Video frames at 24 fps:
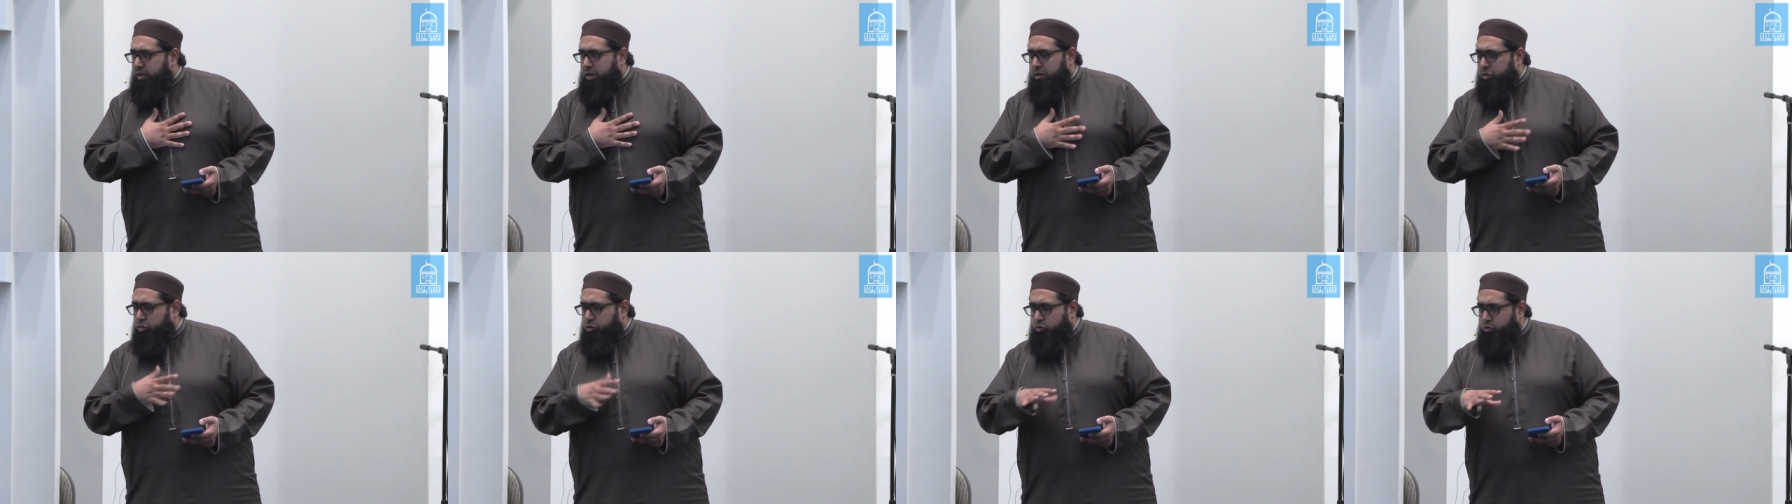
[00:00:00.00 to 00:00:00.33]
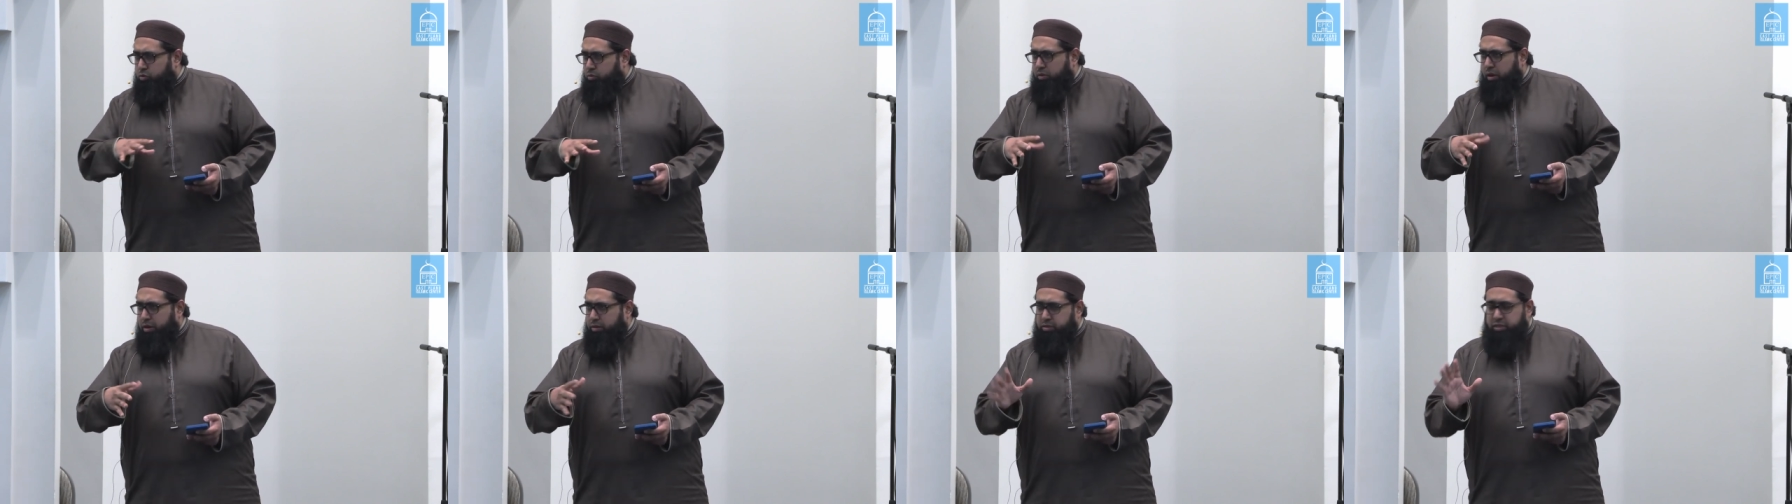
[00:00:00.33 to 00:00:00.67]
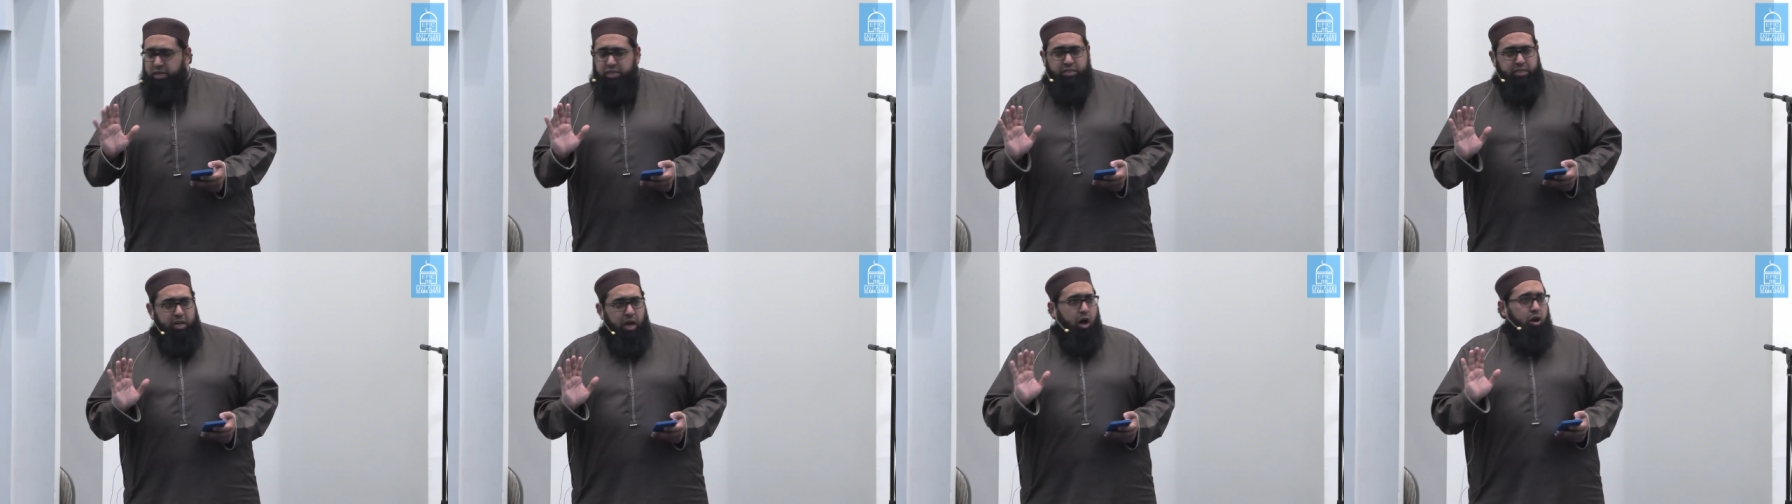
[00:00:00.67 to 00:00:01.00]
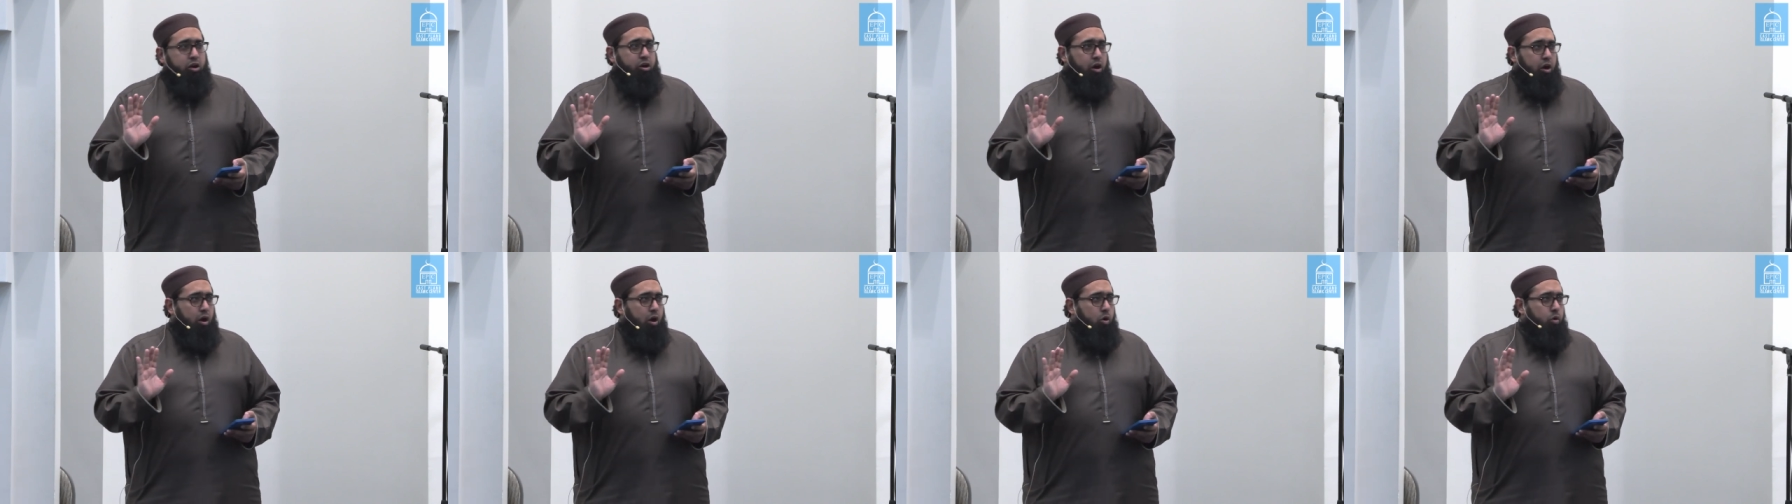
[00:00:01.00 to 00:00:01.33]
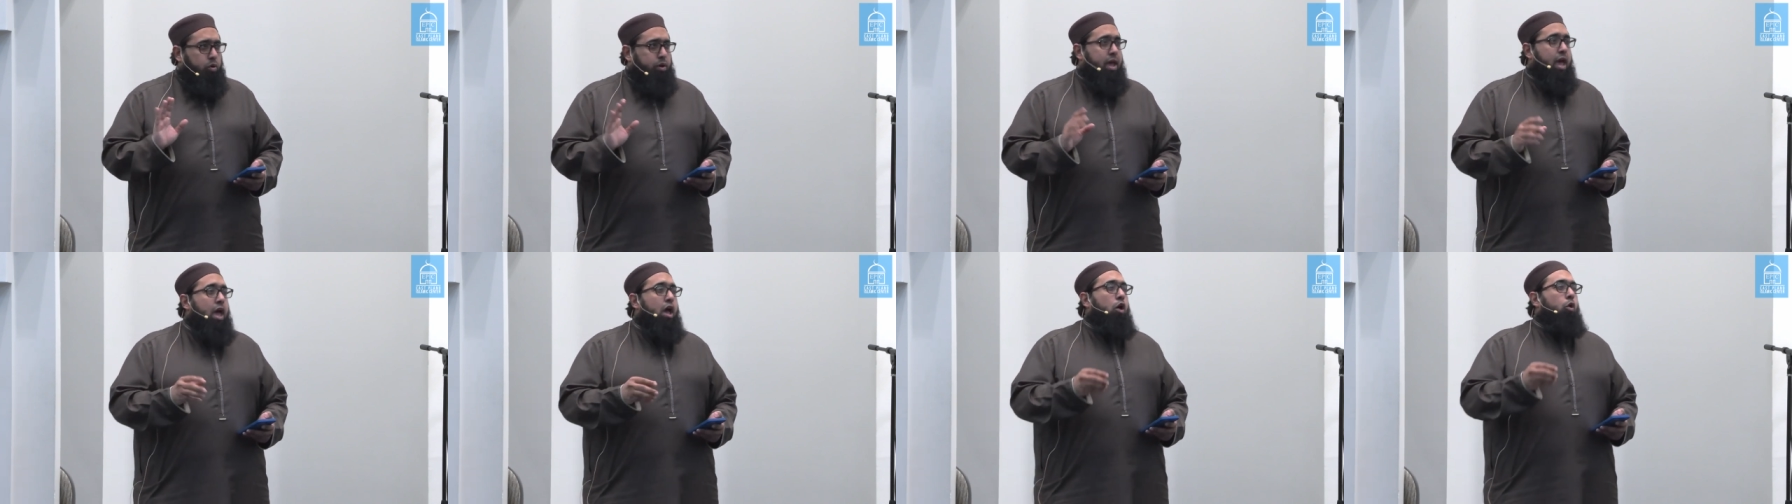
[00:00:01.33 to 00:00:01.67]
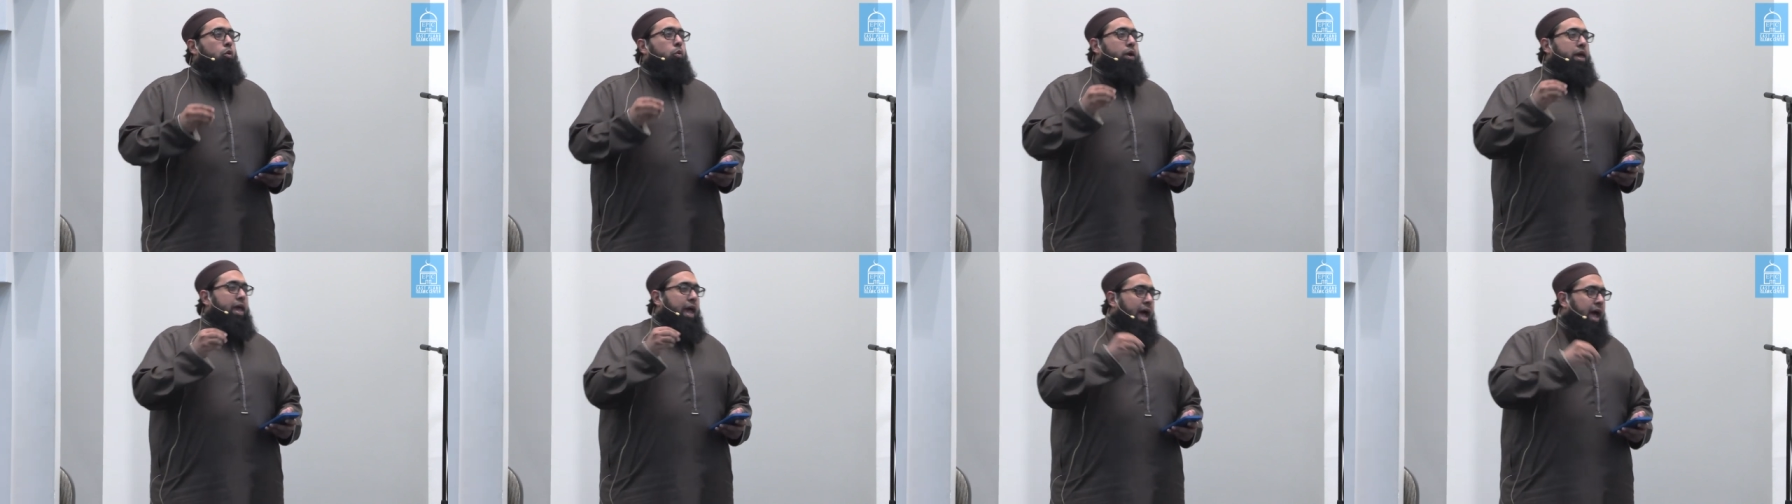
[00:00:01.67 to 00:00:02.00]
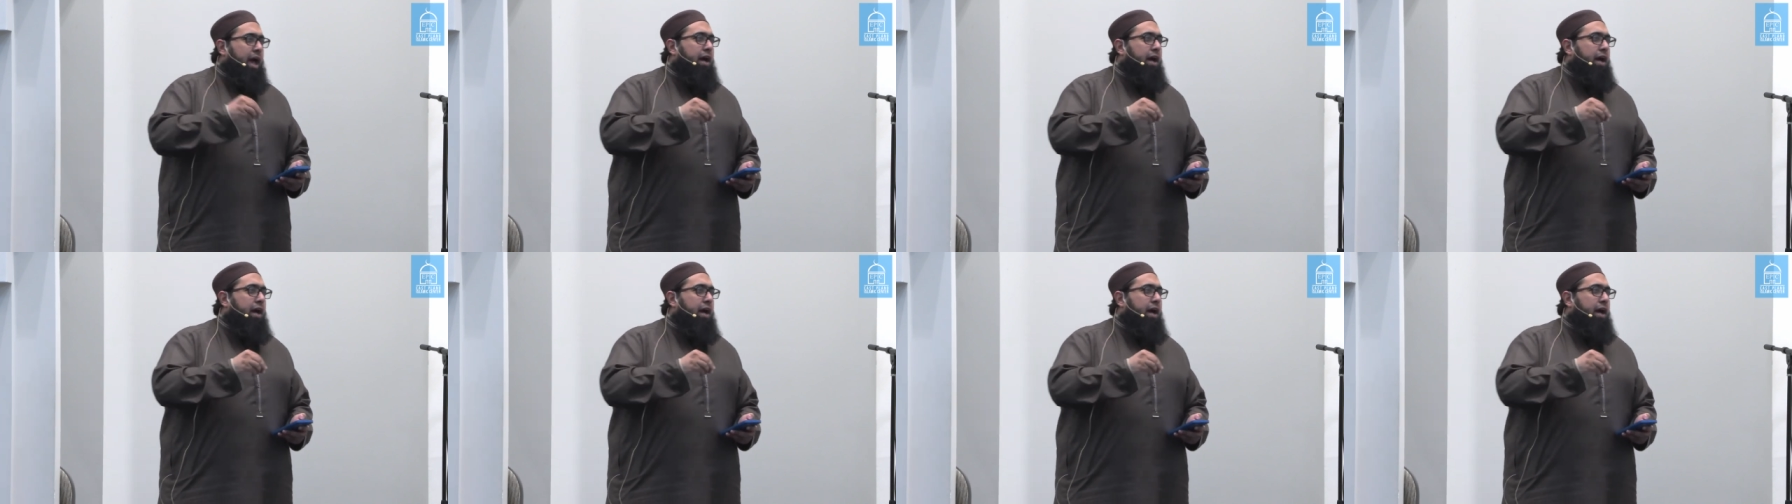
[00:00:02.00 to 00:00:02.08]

through just on our own. We